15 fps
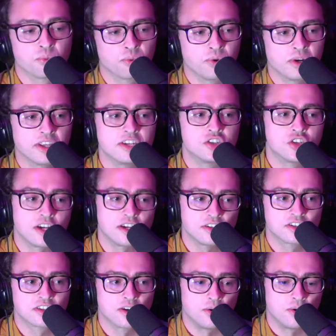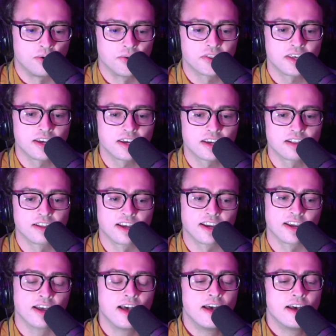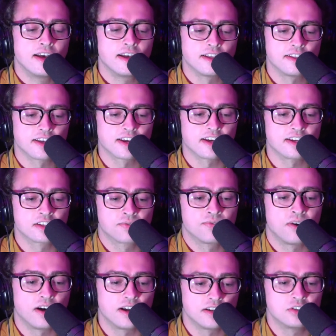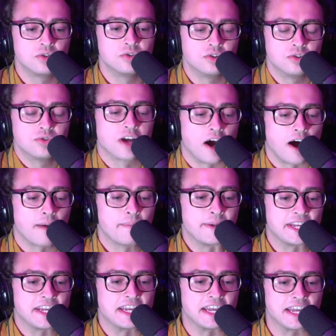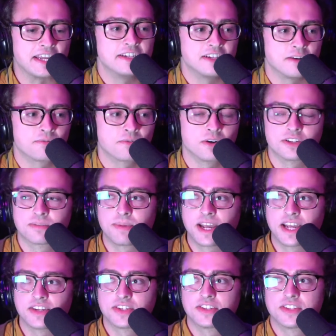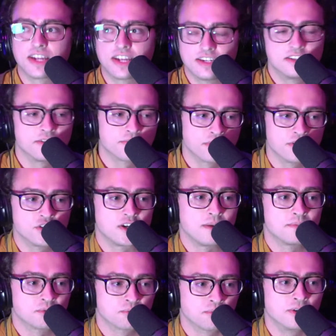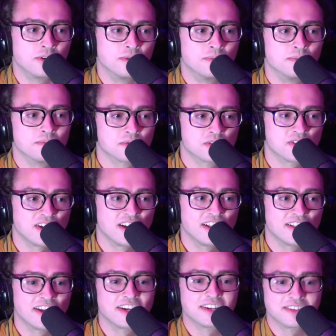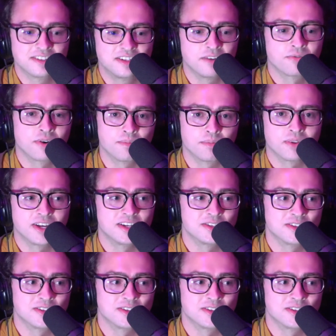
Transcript: really changes the whole thing. And it's fun to do comedy in different spaces and different shaped rooms and like different places.